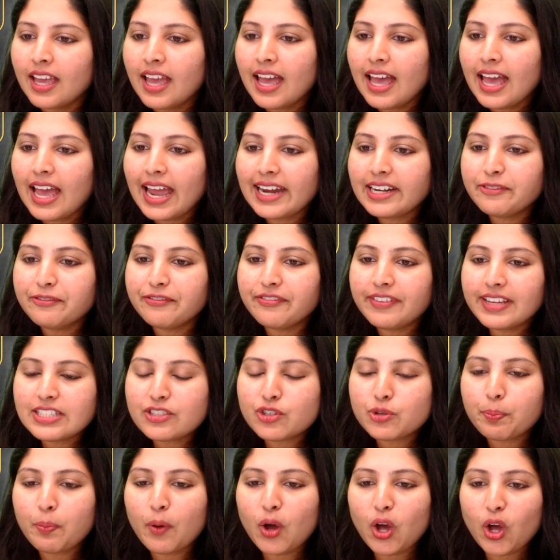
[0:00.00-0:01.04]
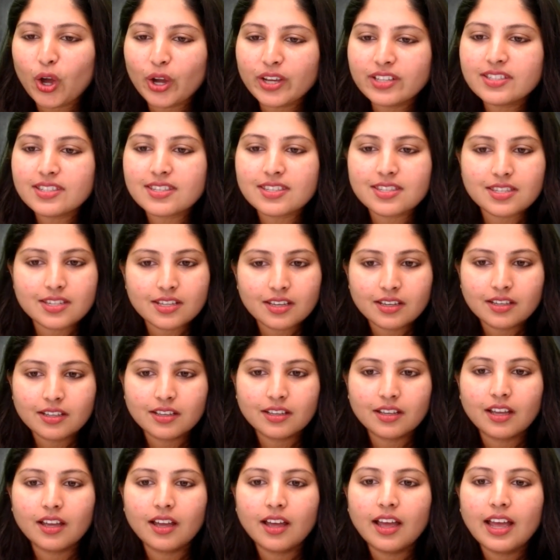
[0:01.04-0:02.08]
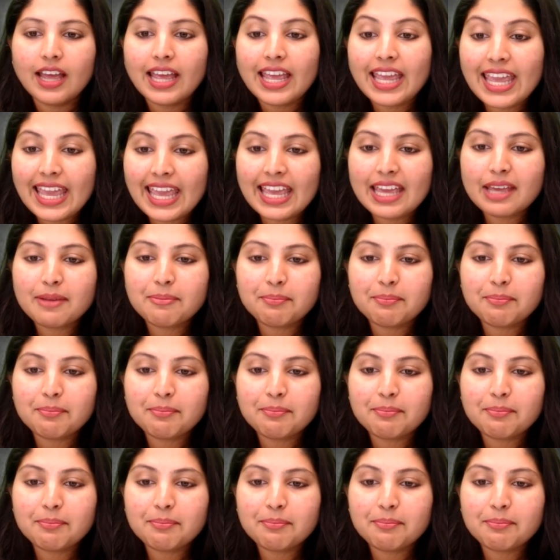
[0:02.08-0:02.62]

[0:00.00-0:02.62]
At which points A,